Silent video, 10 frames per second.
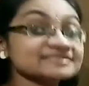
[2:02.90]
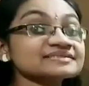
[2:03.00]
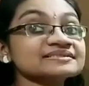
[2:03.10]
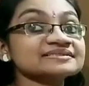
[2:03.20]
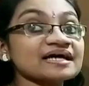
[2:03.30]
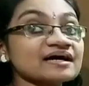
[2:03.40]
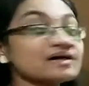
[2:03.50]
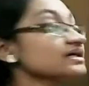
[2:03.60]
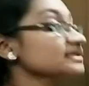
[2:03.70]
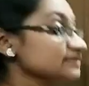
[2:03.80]

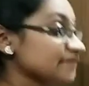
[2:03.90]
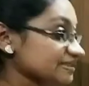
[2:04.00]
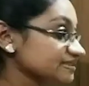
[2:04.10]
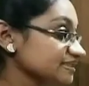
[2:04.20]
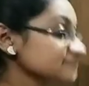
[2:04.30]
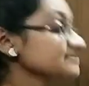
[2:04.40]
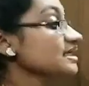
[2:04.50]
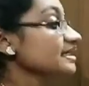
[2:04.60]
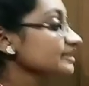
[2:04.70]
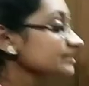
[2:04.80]
star that is
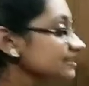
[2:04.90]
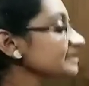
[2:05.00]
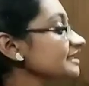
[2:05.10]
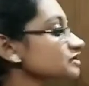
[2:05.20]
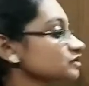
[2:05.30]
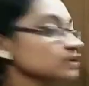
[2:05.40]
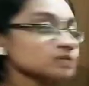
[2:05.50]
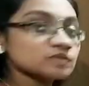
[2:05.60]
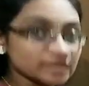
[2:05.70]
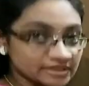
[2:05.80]
near to
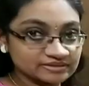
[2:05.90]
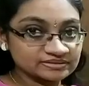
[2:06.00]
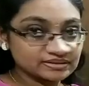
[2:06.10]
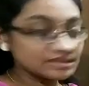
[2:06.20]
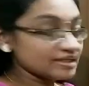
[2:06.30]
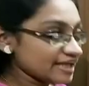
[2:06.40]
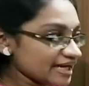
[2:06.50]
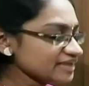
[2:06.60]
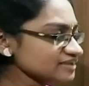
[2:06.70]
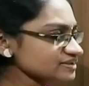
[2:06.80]
Earth.
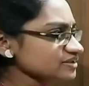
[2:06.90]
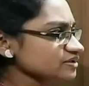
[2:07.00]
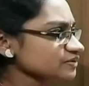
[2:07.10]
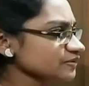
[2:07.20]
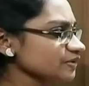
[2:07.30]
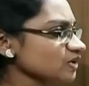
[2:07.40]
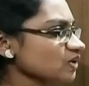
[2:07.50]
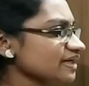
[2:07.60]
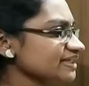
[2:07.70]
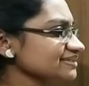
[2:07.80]
And do you know
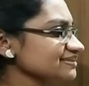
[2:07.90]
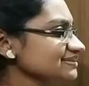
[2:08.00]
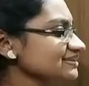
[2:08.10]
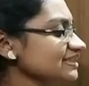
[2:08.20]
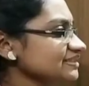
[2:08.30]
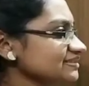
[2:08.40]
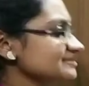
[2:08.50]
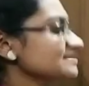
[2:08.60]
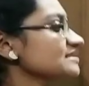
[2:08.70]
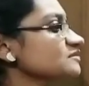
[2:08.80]
what is the
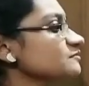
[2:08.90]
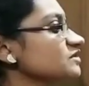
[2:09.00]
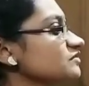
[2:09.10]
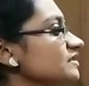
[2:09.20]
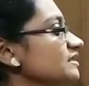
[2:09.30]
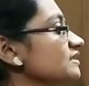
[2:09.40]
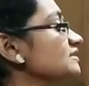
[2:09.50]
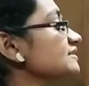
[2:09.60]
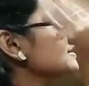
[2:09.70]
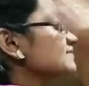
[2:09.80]
distance between
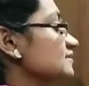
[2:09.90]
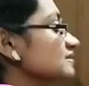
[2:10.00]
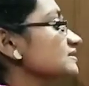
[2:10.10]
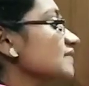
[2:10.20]
this Earth